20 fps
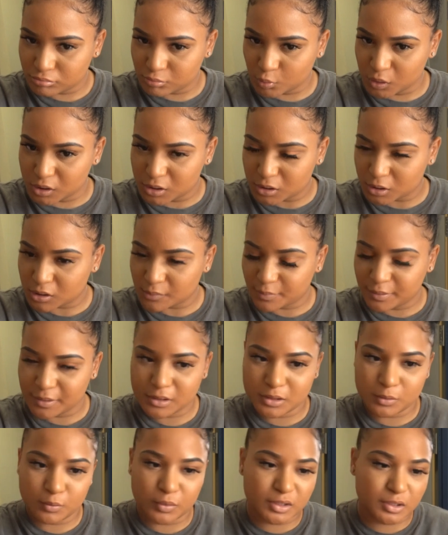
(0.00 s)
we took
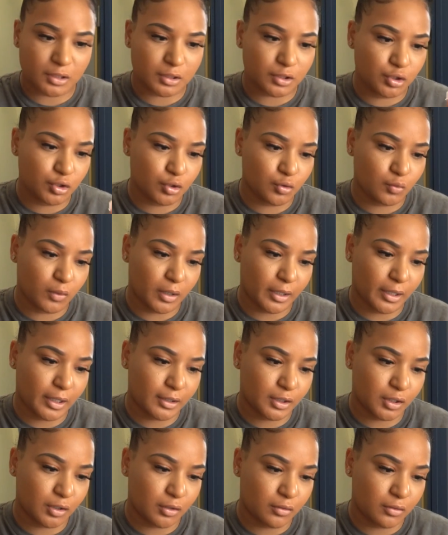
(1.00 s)
the new one,
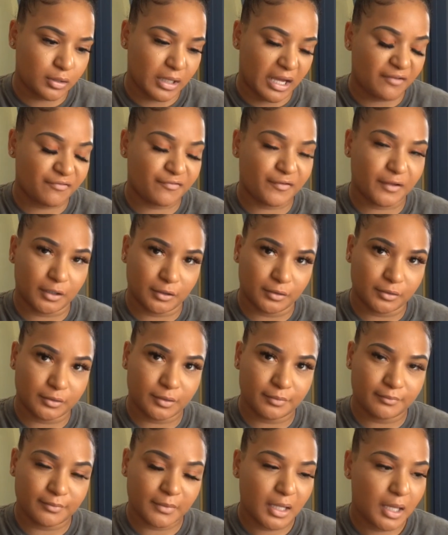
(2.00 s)
and the only I failed.
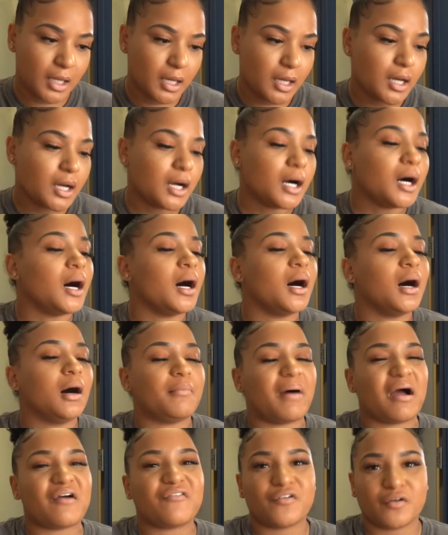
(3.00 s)

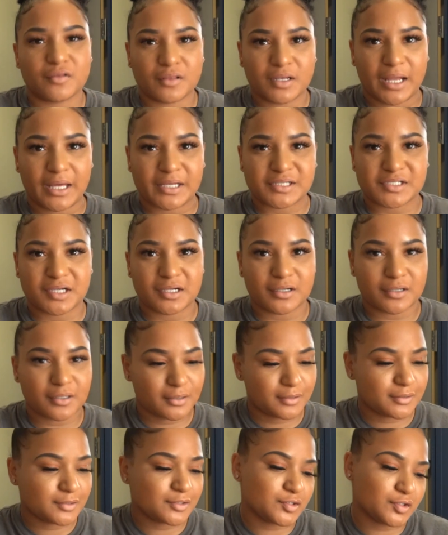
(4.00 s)
I failed the leg tuck.
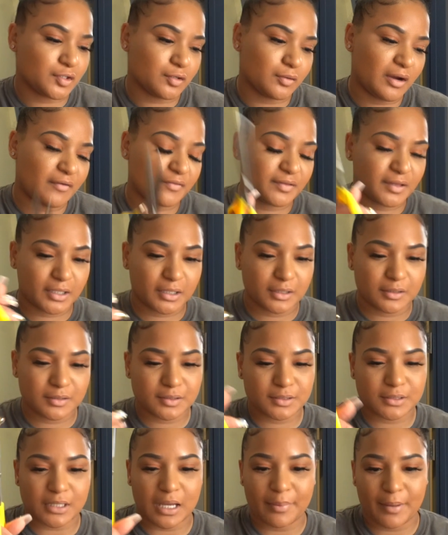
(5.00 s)
So everything
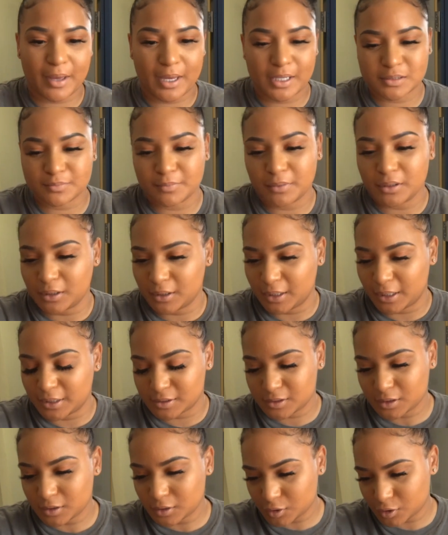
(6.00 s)
else I passed, but the leg
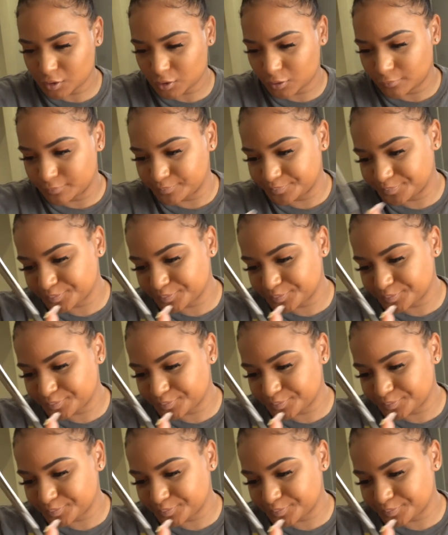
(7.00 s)
tuck. So